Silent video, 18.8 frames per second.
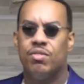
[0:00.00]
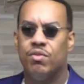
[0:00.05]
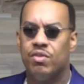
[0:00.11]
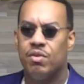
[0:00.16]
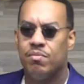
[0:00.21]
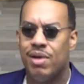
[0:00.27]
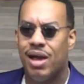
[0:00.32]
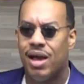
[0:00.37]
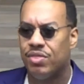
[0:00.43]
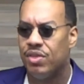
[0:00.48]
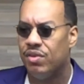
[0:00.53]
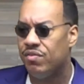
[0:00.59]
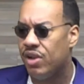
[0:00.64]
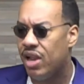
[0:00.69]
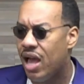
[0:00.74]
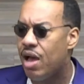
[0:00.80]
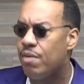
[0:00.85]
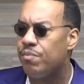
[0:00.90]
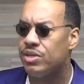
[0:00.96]
through the mouth of
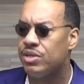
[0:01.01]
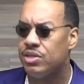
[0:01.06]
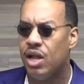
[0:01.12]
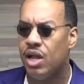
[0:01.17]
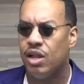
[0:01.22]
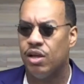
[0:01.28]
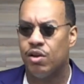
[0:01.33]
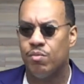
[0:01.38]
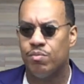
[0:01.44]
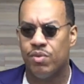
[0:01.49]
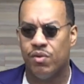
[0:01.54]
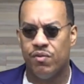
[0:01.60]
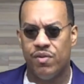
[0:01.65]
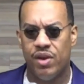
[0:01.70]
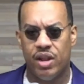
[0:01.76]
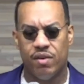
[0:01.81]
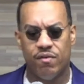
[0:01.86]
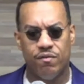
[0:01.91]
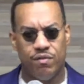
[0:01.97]
an apostolic or
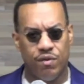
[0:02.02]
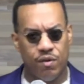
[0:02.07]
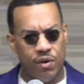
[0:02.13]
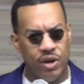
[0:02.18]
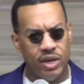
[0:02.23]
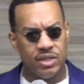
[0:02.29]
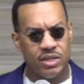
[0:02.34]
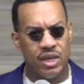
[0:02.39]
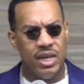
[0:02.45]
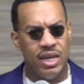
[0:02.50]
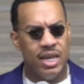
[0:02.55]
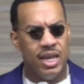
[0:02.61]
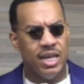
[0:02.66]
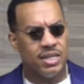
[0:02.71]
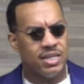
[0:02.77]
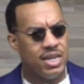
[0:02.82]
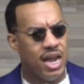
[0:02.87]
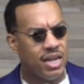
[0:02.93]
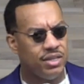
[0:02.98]
prophetic voice,
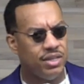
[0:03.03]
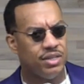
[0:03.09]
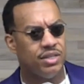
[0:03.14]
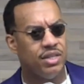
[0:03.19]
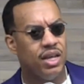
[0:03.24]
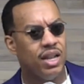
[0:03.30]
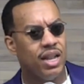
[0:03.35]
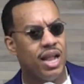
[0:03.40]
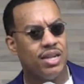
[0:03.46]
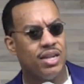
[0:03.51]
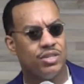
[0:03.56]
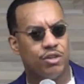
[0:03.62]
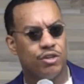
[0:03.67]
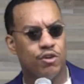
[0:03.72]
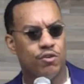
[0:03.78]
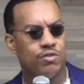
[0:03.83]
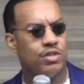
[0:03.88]
it's not just theological.